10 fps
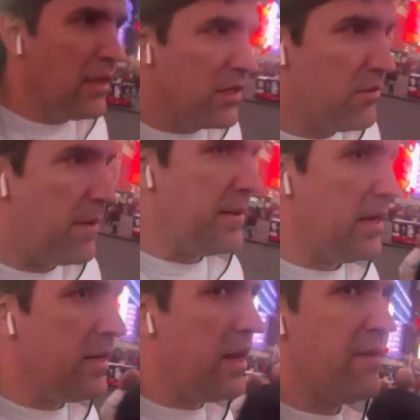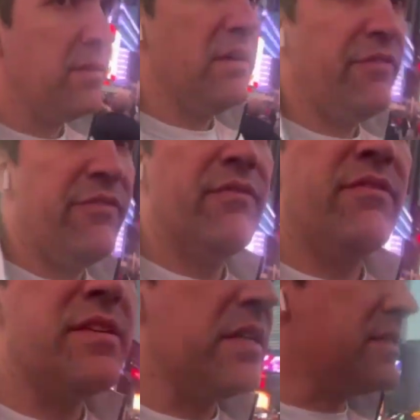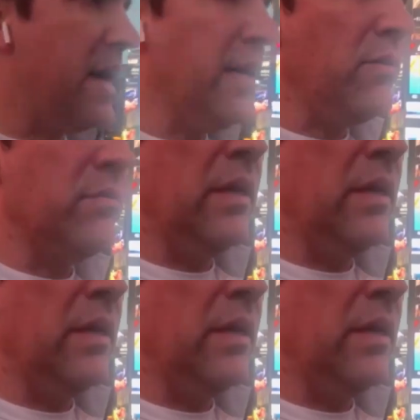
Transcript: you know, maybe he didn't have enough visits. I don't